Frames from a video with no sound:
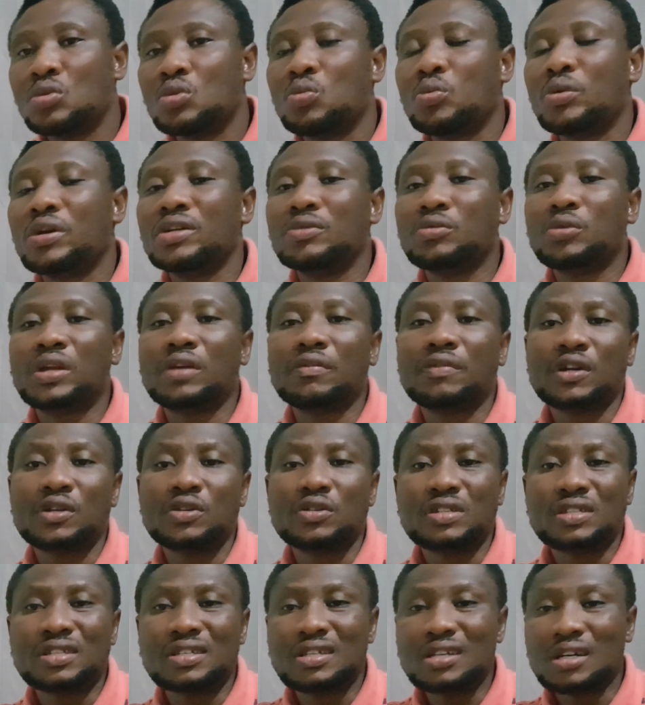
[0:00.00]
Whenever you
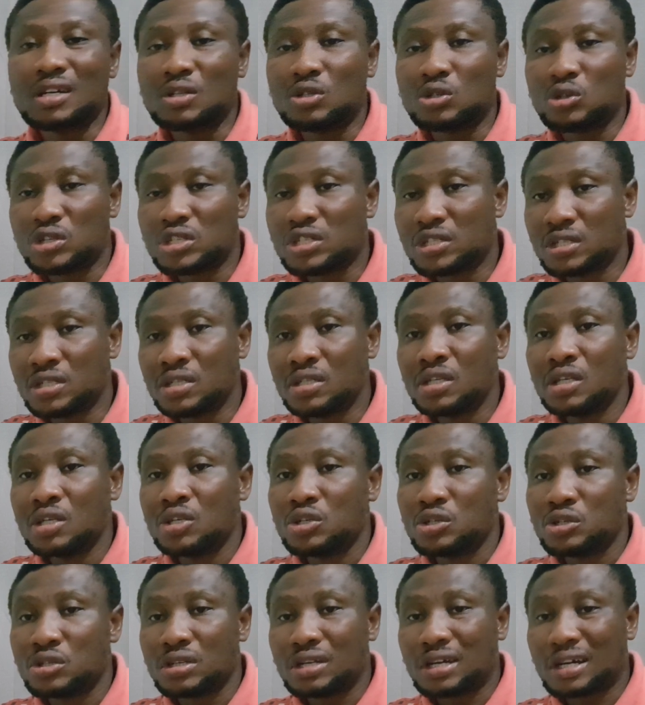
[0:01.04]
see a doji
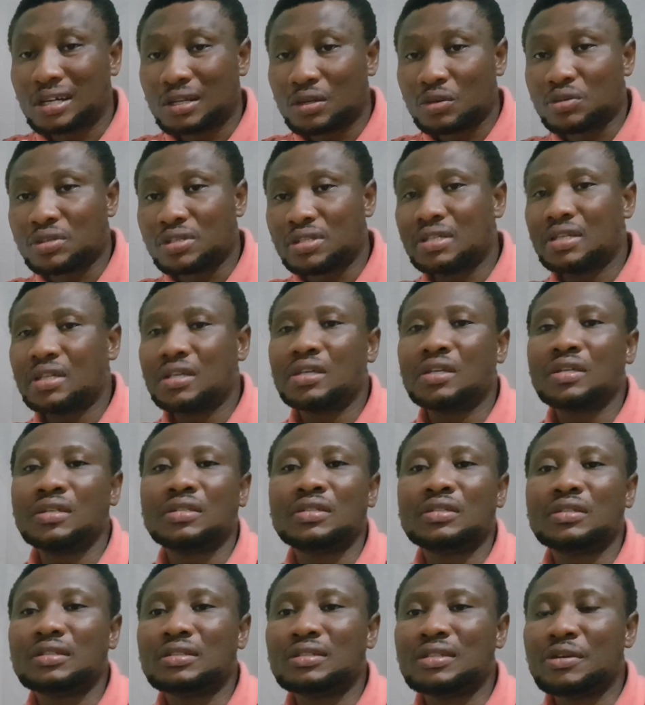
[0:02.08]
candlestick,
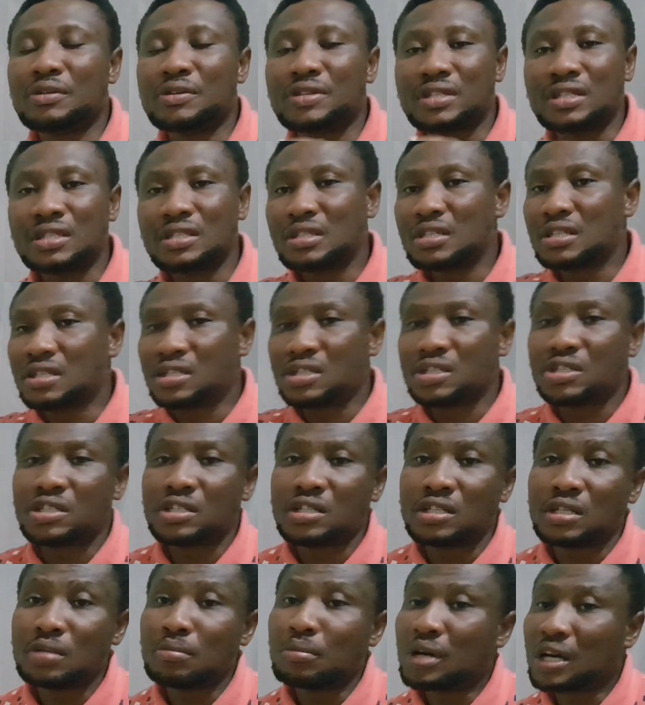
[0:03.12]
there is indecision
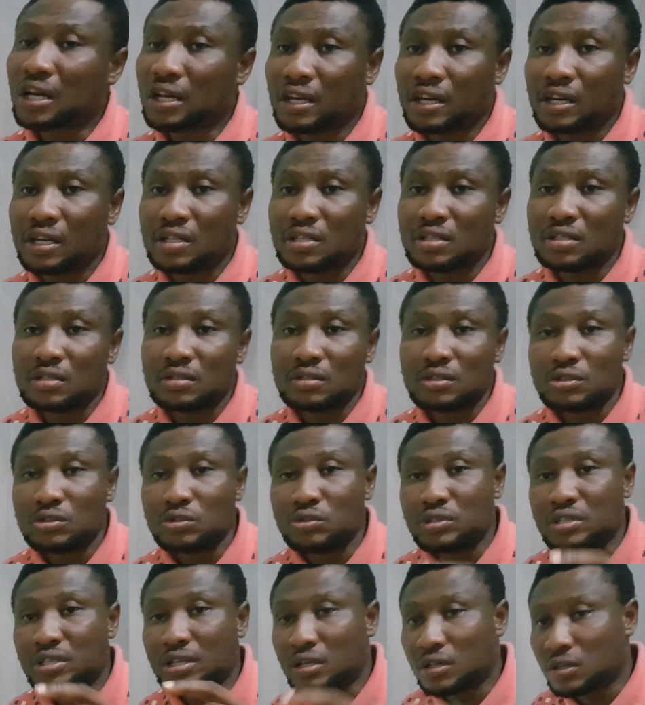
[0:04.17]
in the market. You
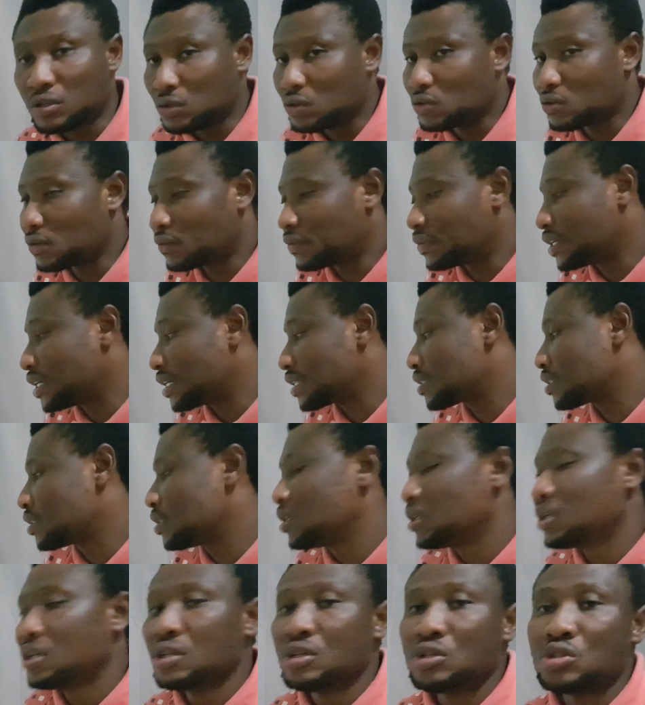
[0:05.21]
take note of that.
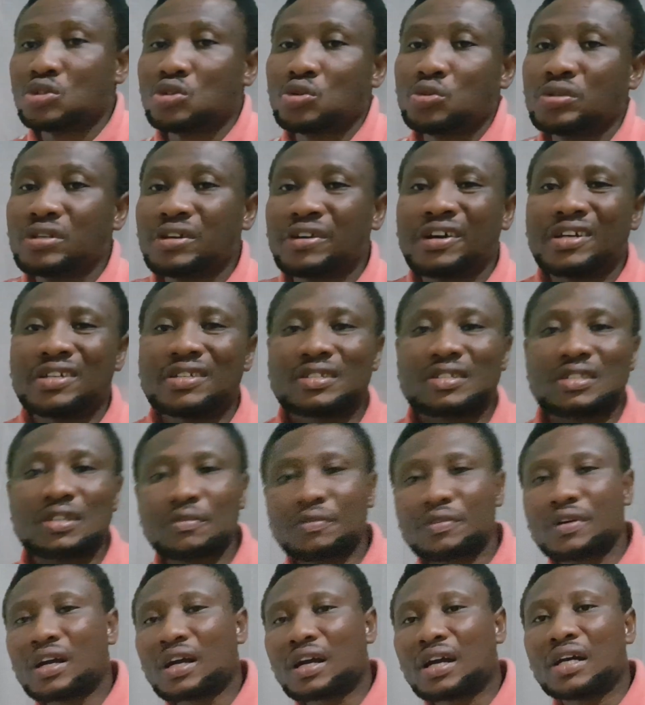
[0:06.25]
So there are
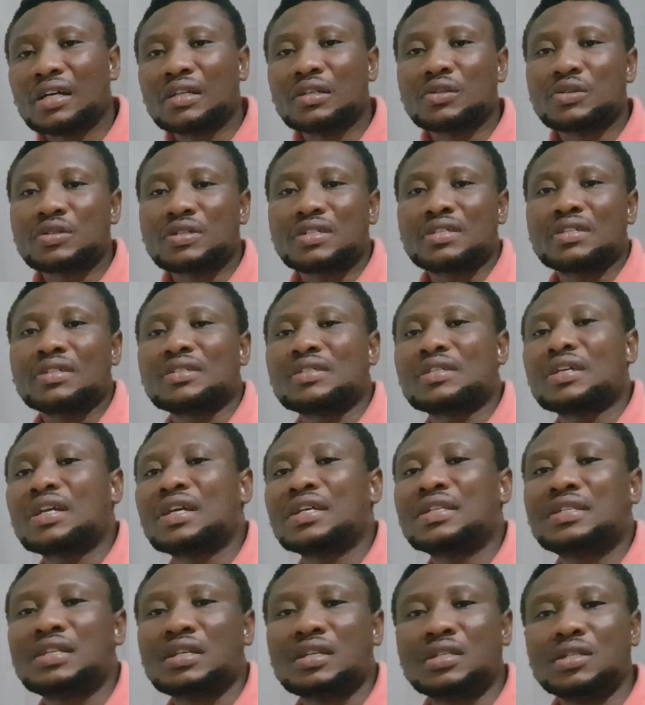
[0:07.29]
several candlesticks that I
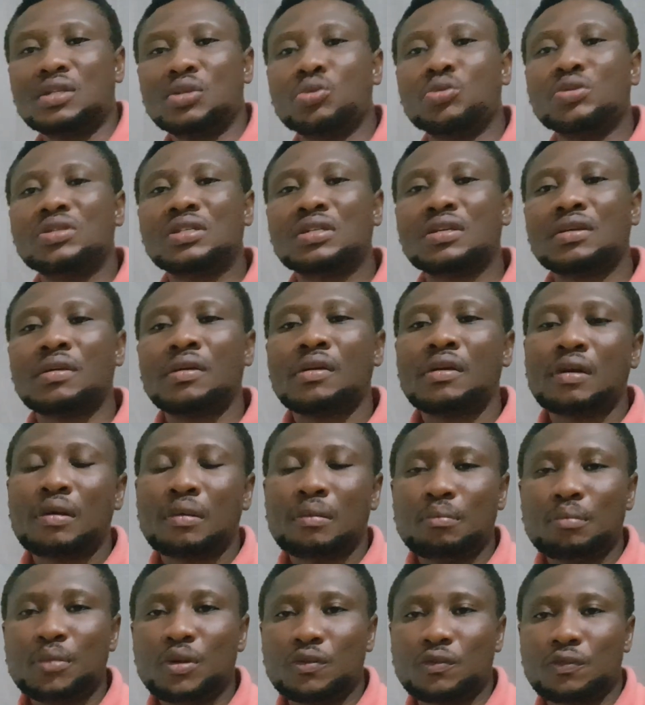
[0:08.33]
take note
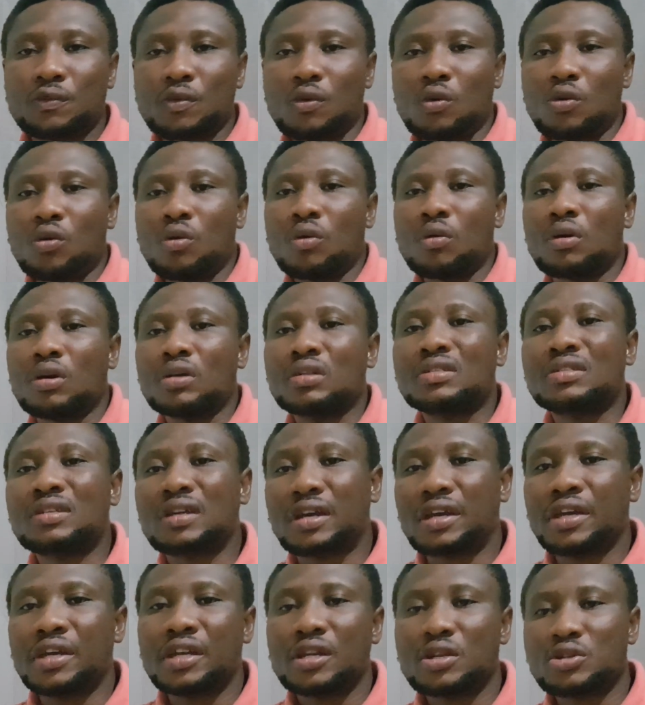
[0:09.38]
before
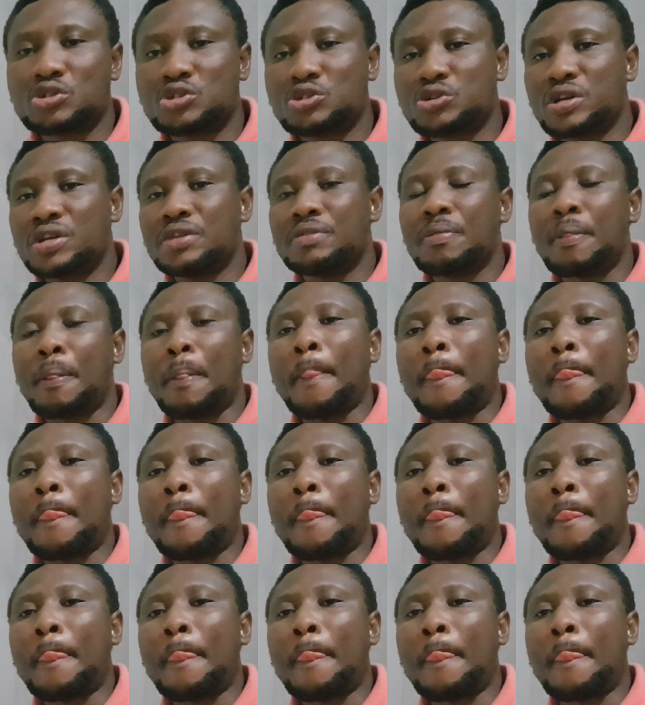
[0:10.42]
taking the trade.